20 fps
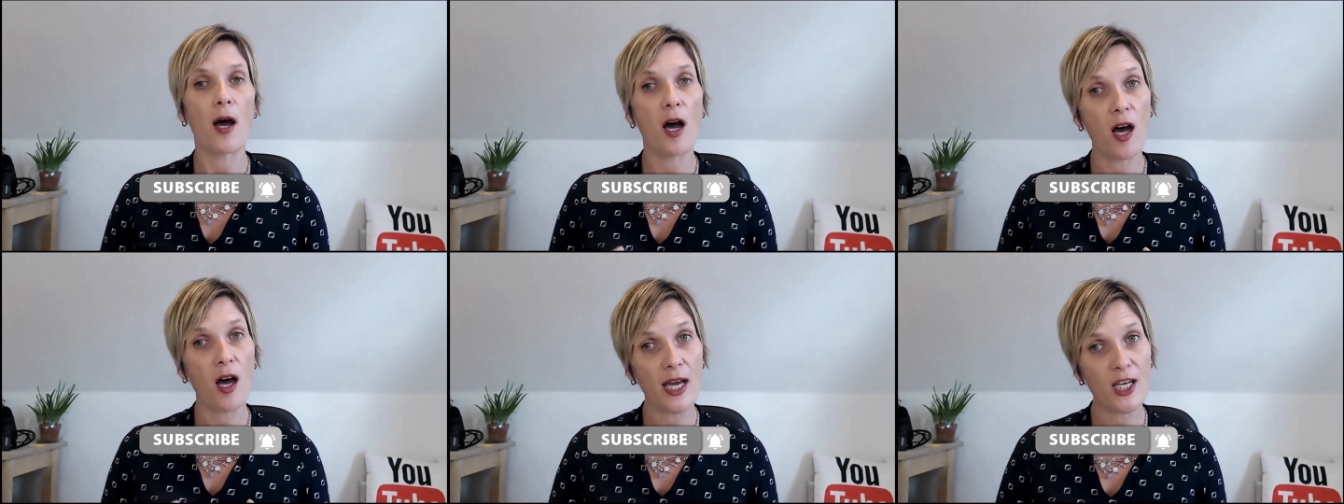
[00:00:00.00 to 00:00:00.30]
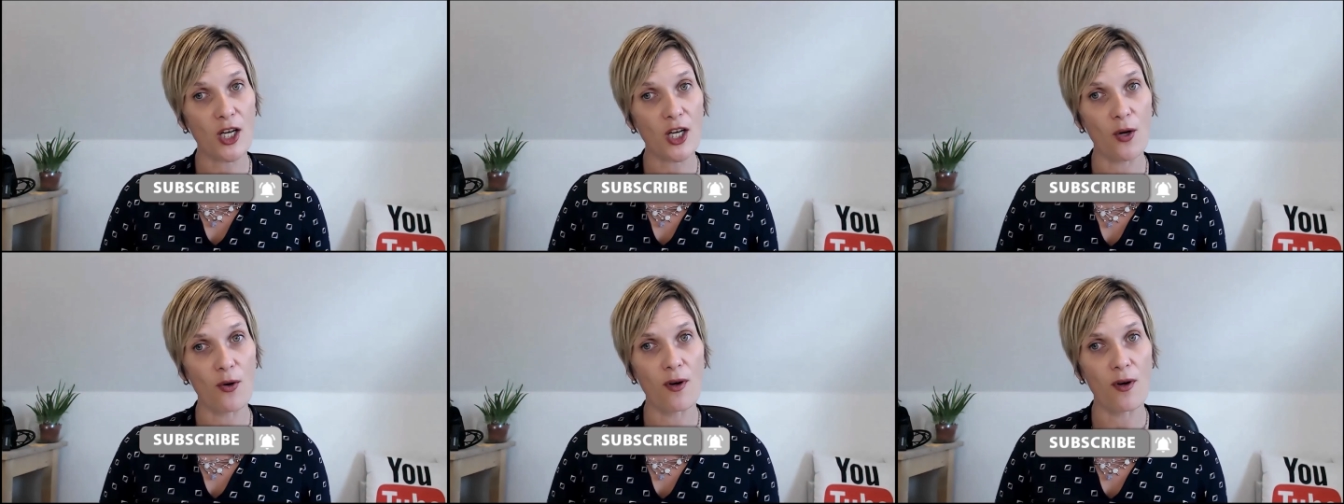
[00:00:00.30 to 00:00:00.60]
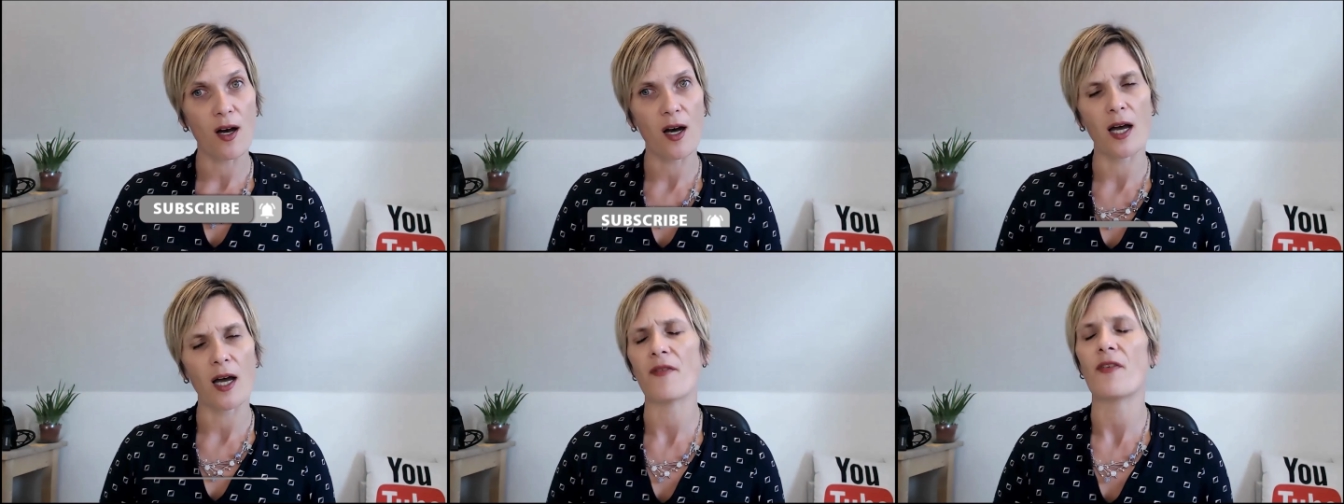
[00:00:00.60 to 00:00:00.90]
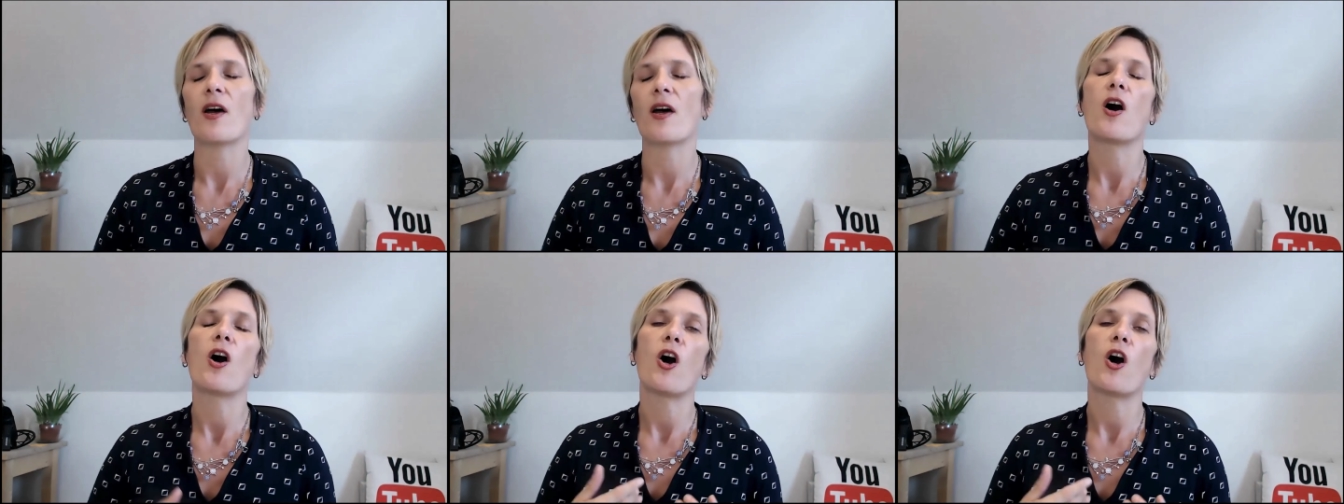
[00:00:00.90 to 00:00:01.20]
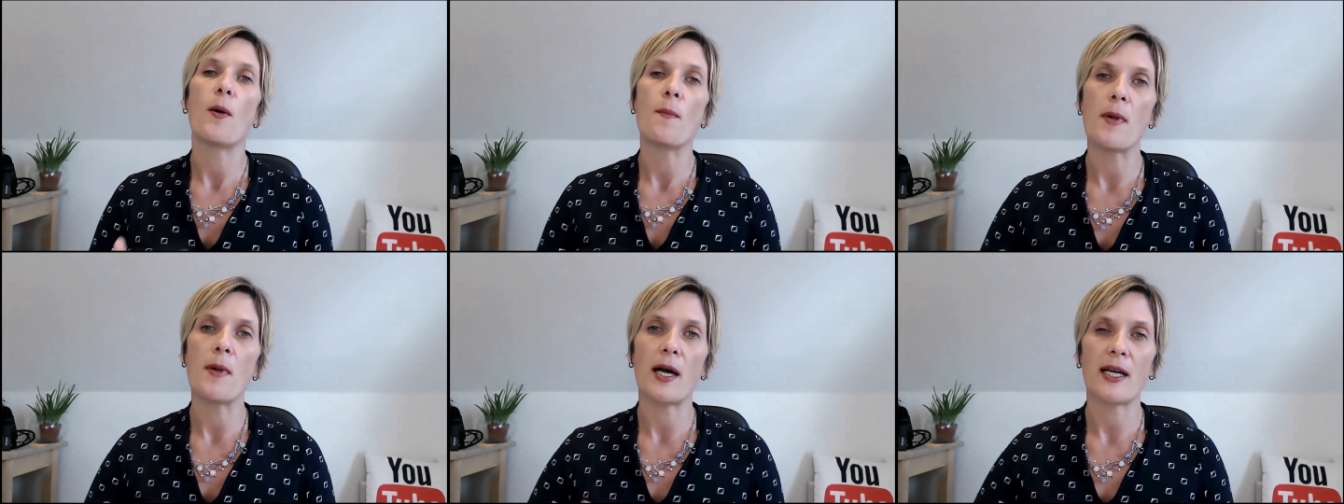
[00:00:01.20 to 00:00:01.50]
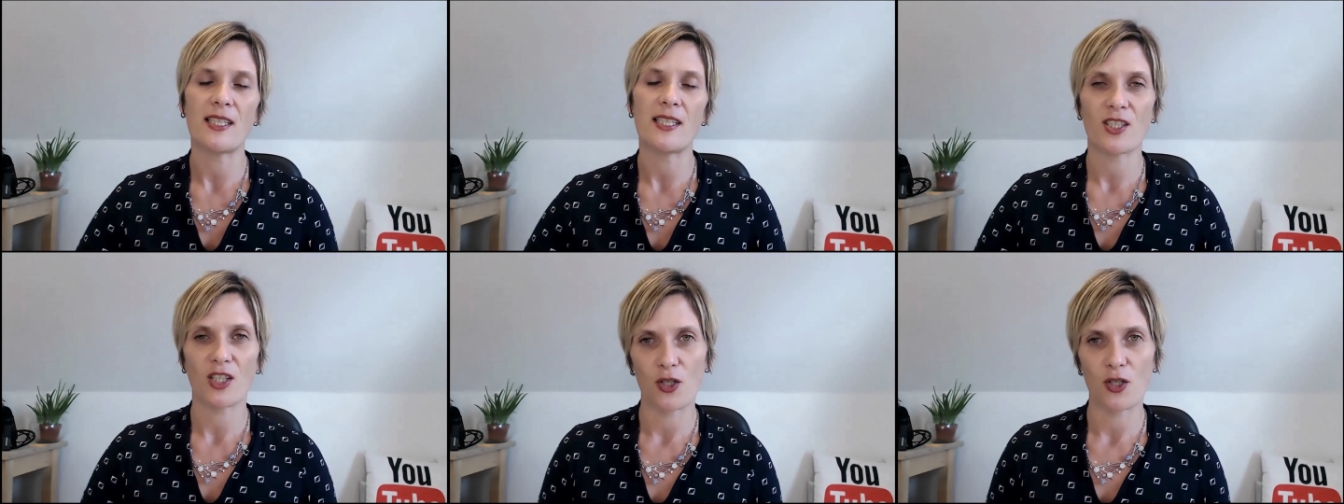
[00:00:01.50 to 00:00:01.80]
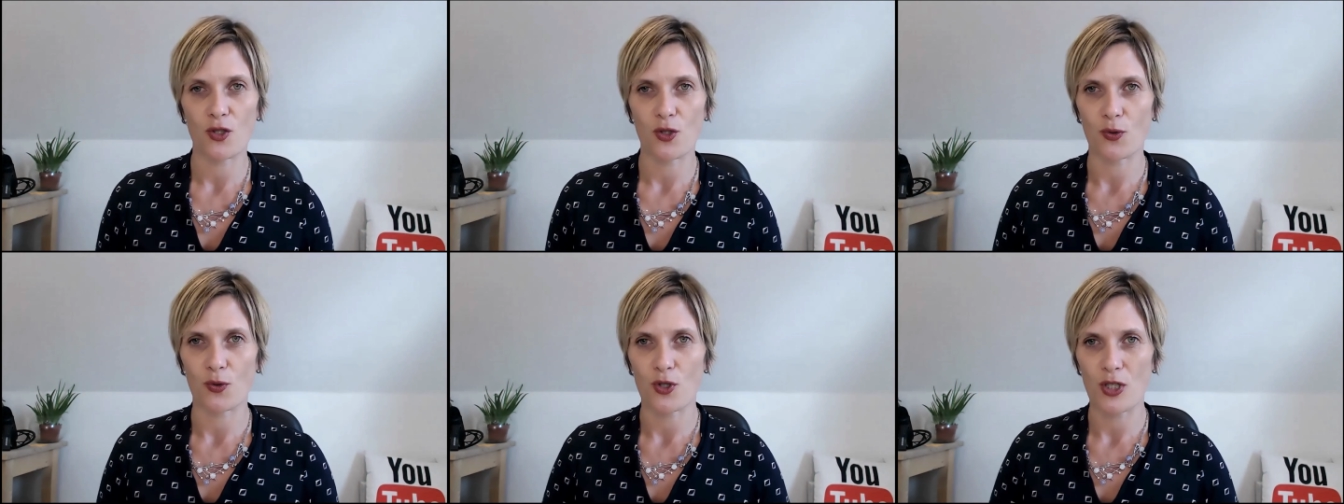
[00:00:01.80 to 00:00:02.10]
I go live on my
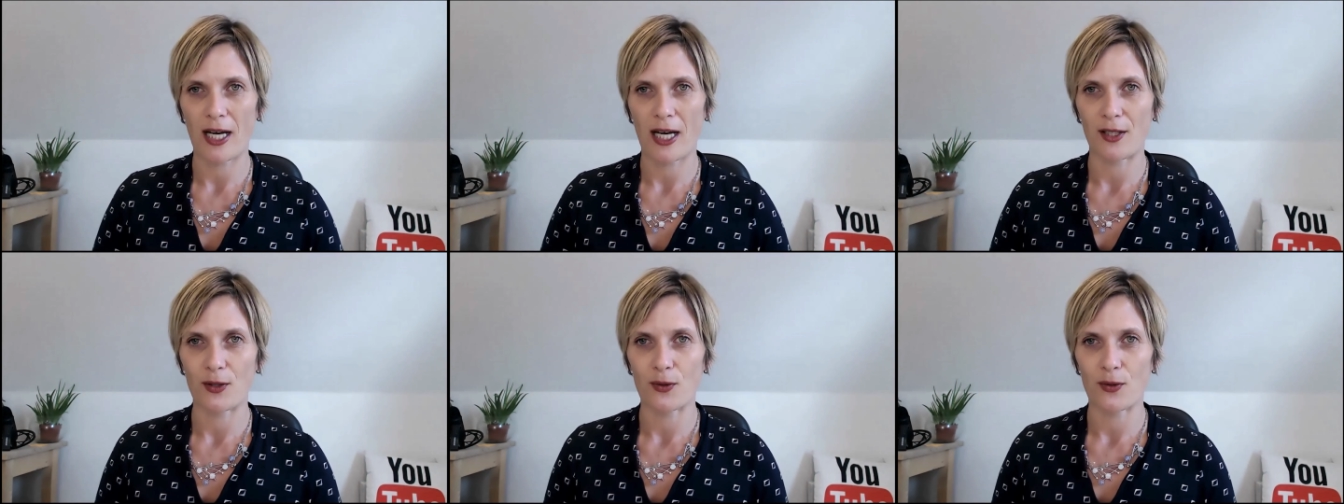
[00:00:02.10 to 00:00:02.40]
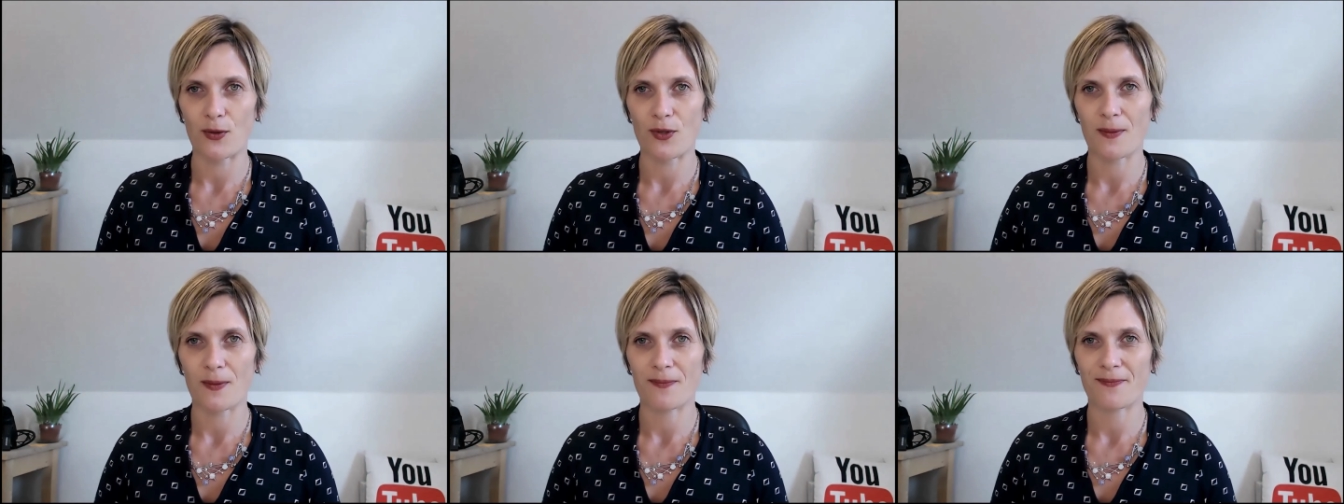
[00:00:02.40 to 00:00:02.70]
social channels.